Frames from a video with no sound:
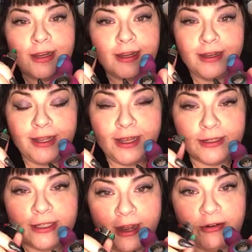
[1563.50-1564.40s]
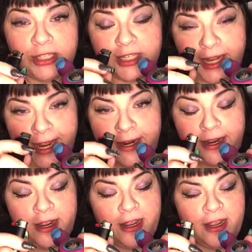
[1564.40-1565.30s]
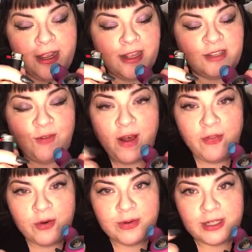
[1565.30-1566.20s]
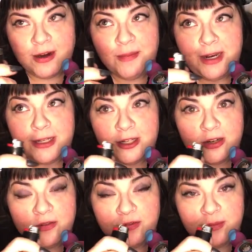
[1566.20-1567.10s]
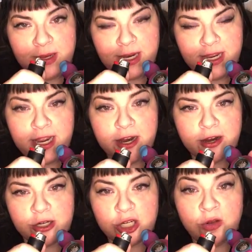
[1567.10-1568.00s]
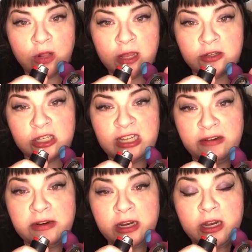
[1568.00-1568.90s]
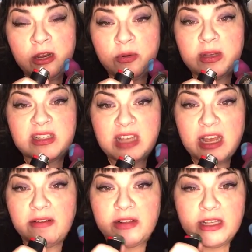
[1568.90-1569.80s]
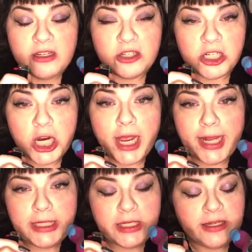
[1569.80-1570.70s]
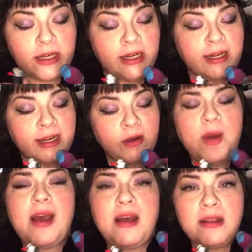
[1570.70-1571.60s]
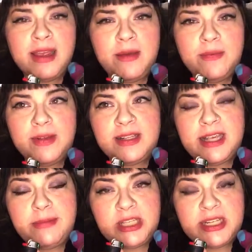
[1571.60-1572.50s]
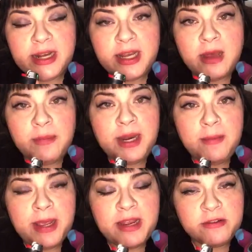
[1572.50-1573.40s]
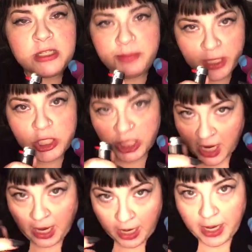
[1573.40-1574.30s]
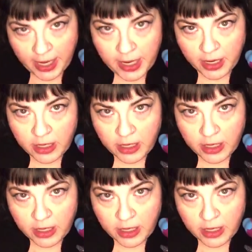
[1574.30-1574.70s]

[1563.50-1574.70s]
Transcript: Yes, Osteen. His father was our minister for many a year, and Joel Osteen was kind of a little shit. Well, he seemed stuck up, but he may have just been shy.